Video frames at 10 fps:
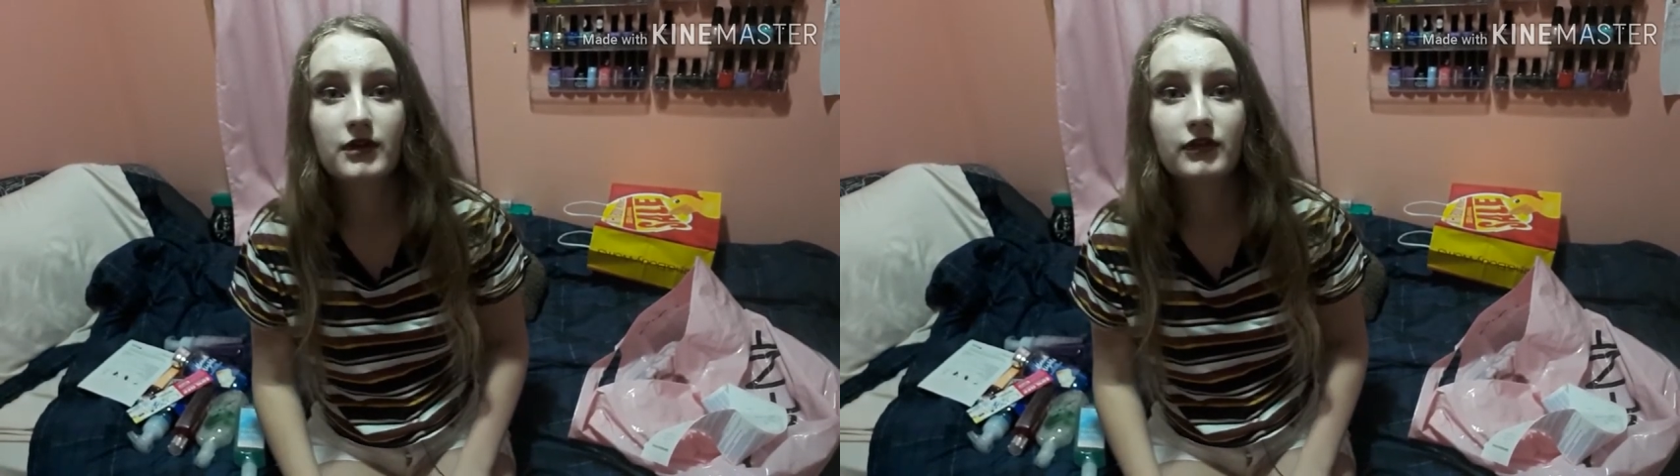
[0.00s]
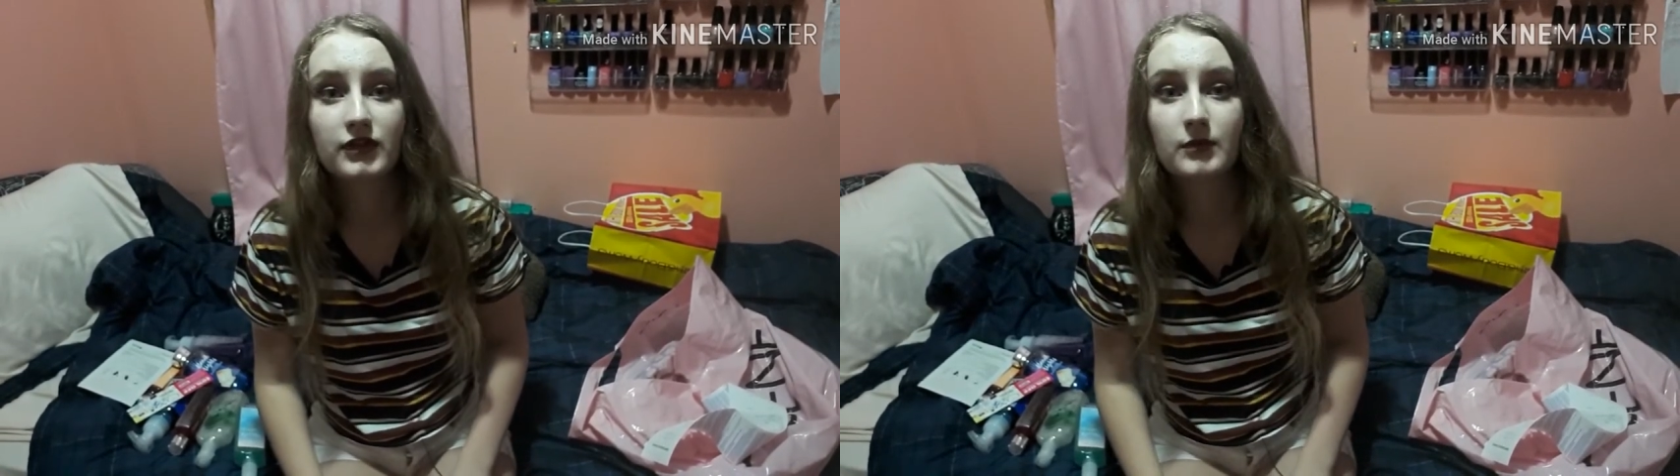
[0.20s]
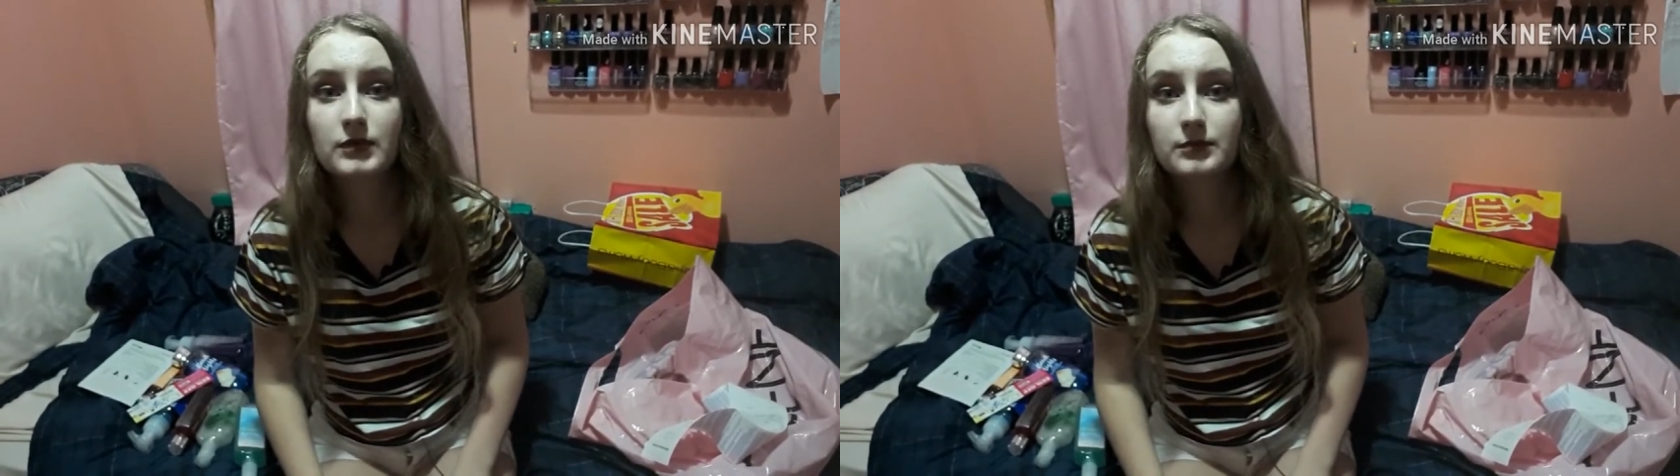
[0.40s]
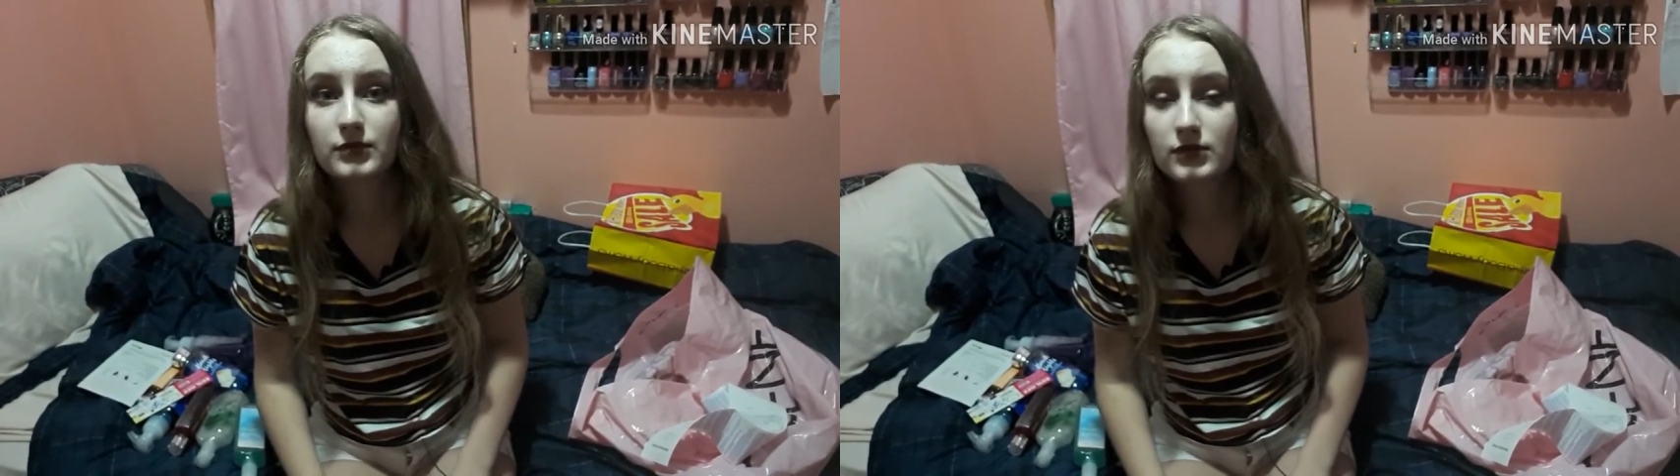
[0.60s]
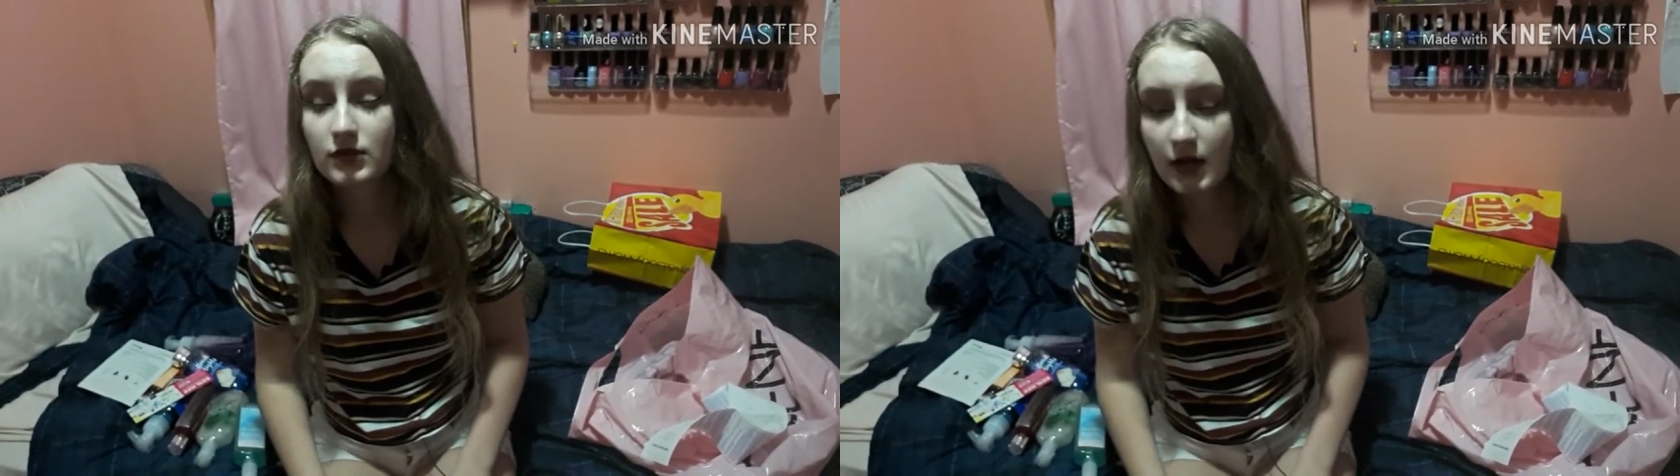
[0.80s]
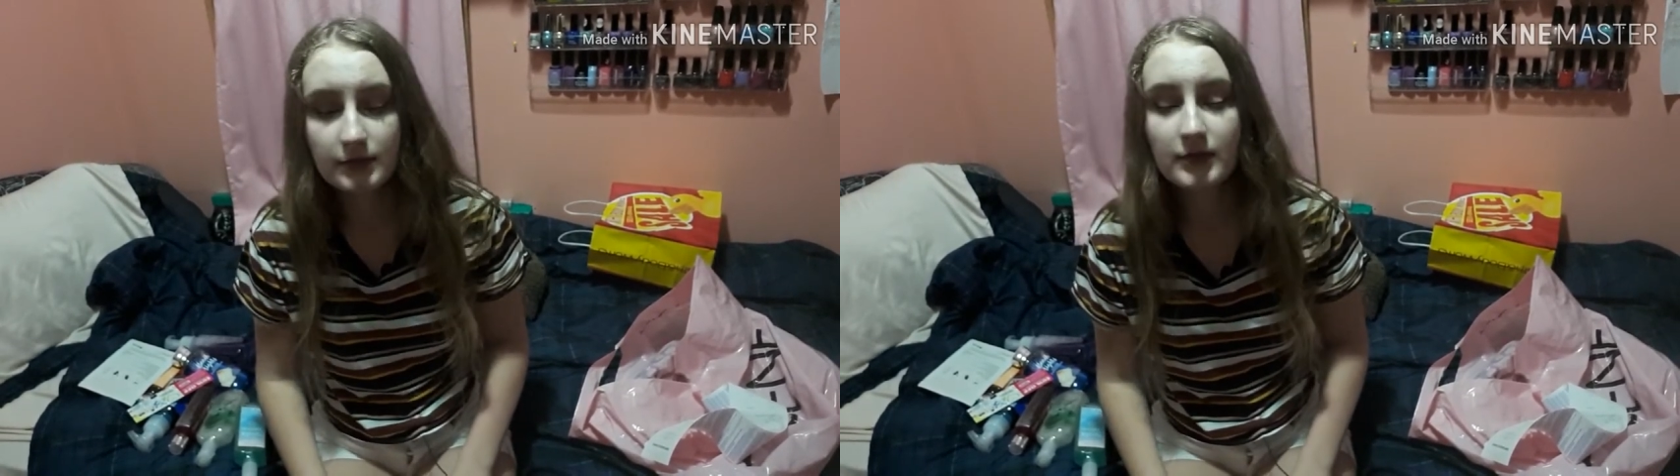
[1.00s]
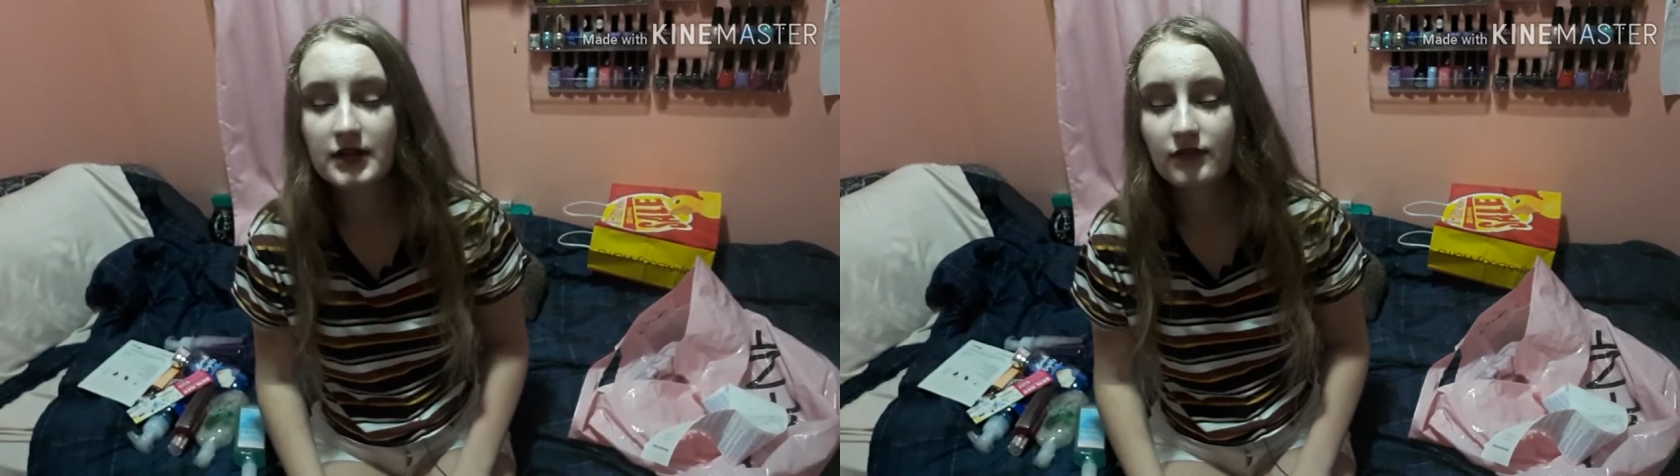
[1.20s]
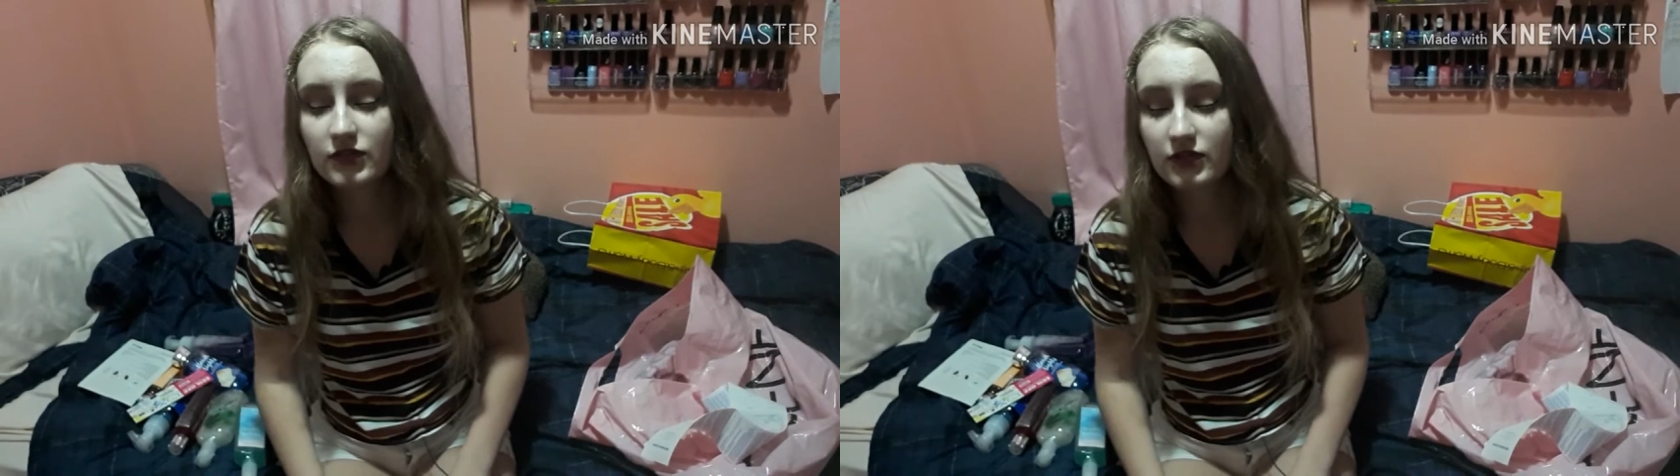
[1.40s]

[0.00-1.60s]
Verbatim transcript: as I will probably never